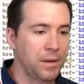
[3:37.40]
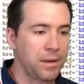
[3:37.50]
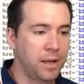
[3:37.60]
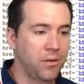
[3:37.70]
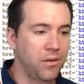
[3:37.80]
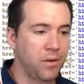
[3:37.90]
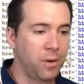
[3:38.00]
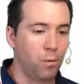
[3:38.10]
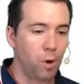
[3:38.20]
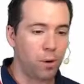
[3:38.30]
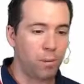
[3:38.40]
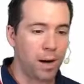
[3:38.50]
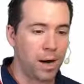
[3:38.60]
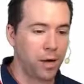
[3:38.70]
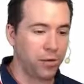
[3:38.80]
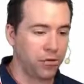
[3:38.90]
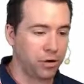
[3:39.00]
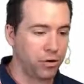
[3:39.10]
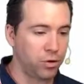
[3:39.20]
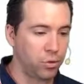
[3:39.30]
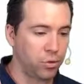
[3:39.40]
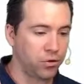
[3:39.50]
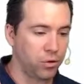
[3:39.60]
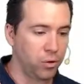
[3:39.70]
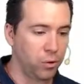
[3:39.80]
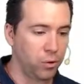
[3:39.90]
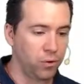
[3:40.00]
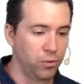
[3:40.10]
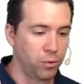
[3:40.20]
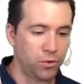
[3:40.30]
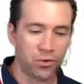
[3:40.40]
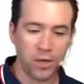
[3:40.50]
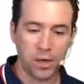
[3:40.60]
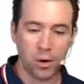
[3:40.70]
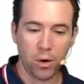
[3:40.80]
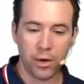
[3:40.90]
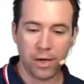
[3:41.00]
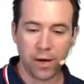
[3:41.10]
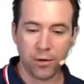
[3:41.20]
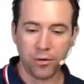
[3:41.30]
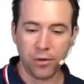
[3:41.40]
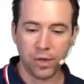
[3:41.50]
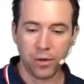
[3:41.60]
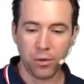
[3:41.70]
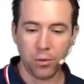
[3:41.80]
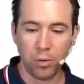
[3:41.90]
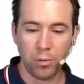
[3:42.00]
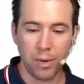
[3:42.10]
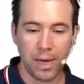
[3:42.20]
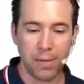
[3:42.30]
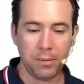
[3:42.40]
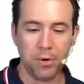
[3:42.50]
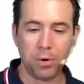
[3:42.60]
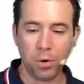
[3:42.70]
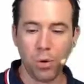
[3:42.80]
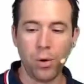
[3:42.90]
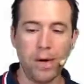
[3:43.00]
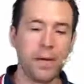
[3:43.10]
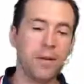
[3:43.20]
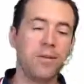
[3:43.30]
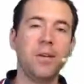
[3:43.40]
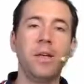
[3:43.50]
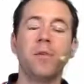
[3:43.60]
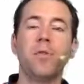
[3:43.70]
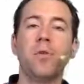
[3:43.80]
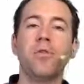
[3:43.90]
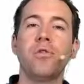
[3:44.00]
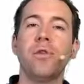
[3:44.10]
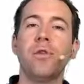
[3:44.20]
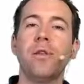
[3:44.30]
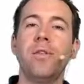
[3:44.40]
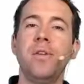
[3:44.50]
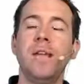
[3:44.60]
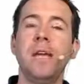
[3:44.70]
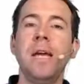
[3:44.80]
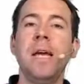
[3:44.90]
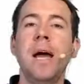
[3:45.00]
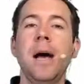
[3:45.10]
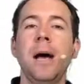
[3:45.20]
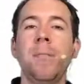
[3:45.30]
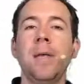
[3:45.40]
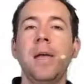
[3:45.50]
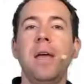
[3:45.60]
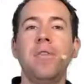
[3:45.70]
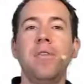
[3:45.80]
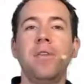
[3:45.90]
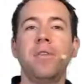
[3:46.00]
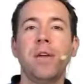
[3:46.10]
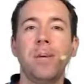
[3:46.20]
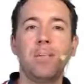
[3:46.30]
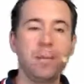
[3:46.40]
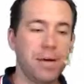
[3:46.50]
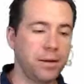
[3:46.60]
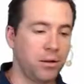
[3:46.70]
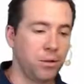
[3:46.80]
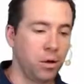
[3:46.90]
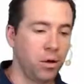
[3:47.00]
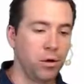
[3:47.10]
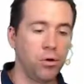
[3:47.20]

That's one part of the tool. So you would see all the arrows here, and you would be able to go in and see the source code and see if it's implemented wrong.